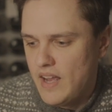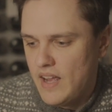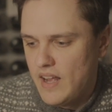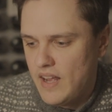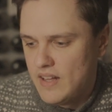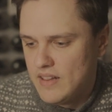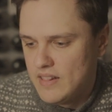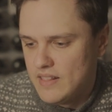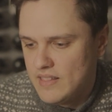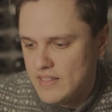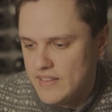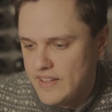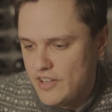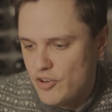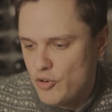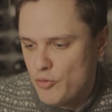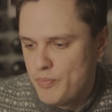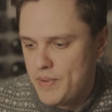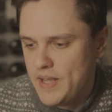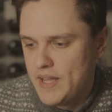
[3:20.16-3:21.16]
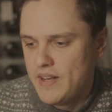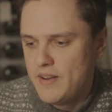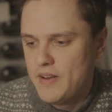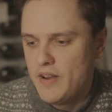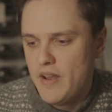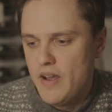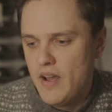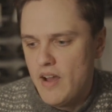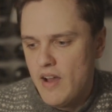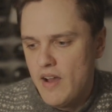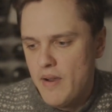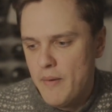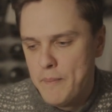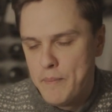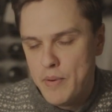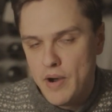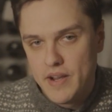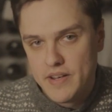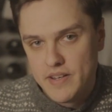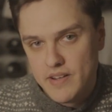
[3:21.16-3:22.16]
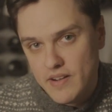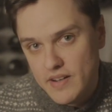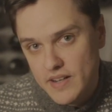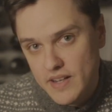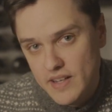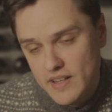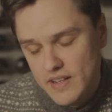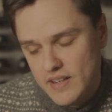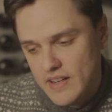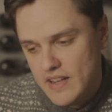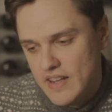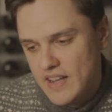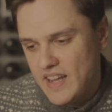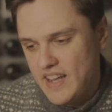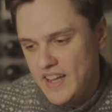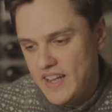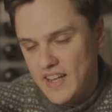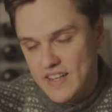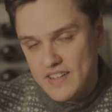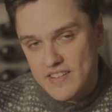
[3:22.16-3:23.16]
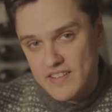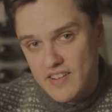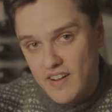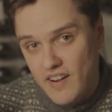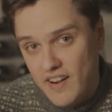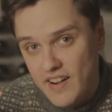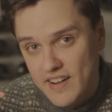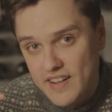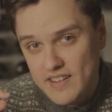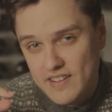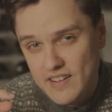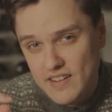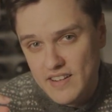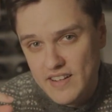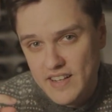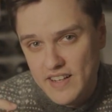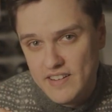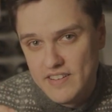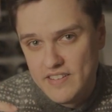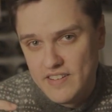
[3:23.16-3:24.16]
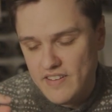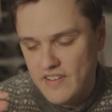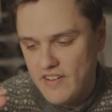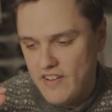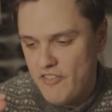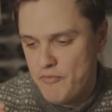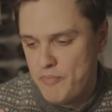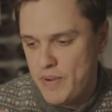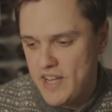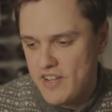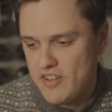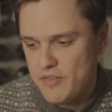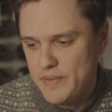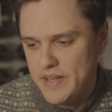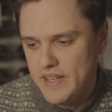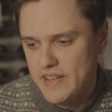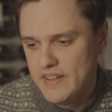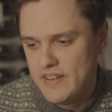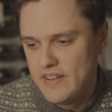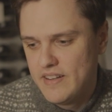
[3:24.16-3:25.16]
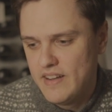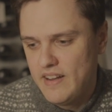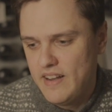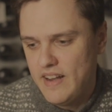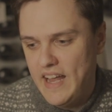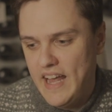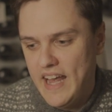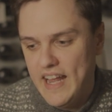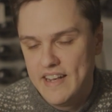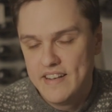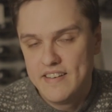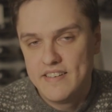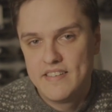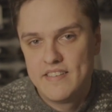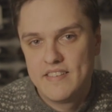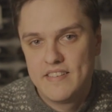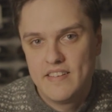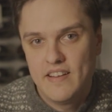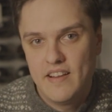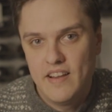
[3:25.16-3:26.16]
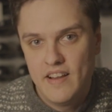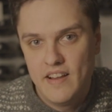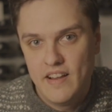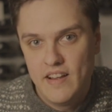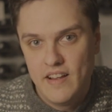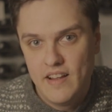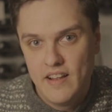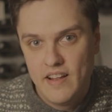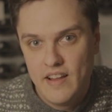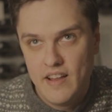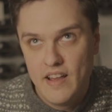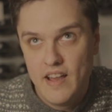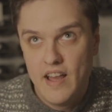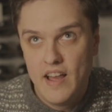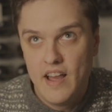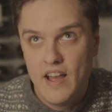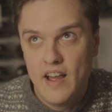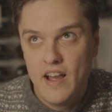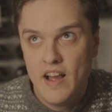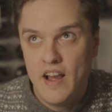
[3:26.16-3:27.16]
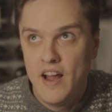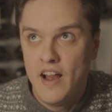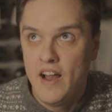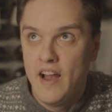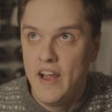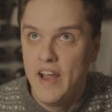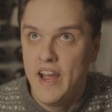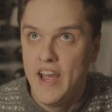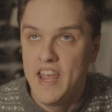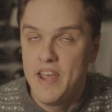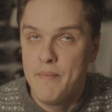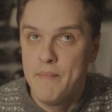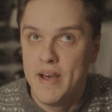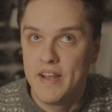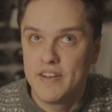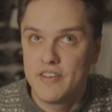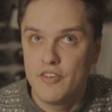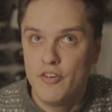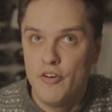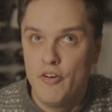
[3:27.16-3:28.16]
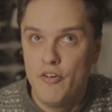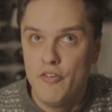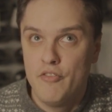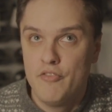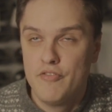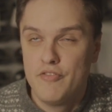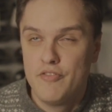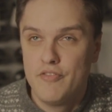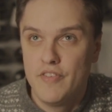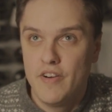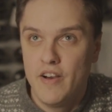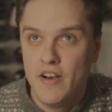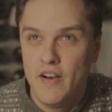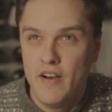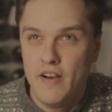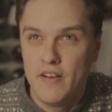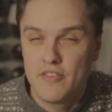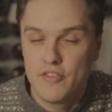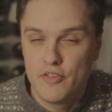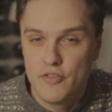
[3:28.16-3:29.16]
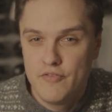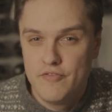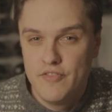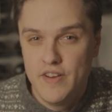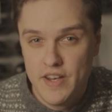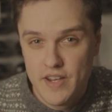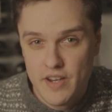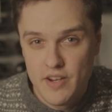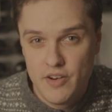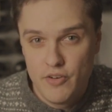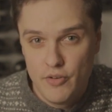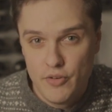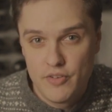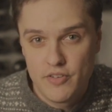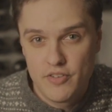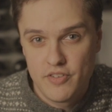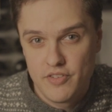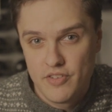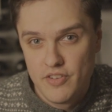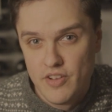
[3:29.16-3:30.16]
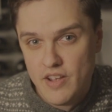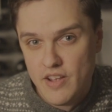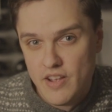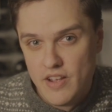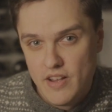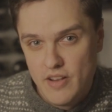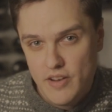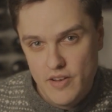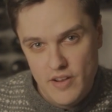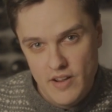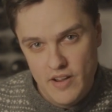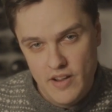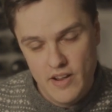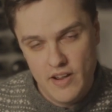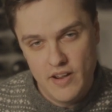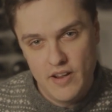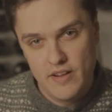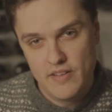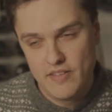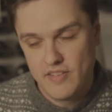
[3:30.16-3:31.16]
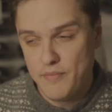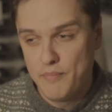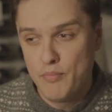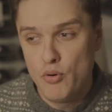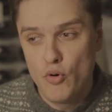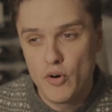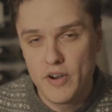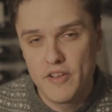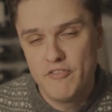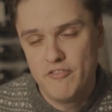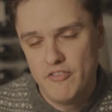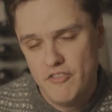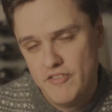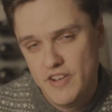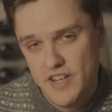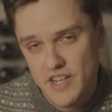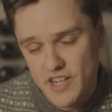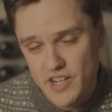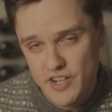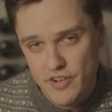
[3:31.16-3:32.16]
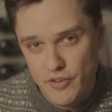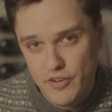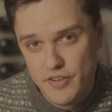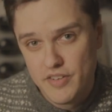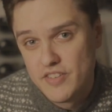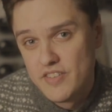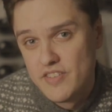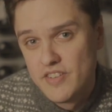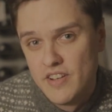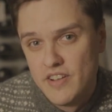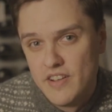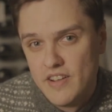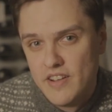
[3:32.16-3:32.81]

little bit barnyardy, a tiny little hint of basement, and a amount of sort of vinegar notes, supportive vinegar notes,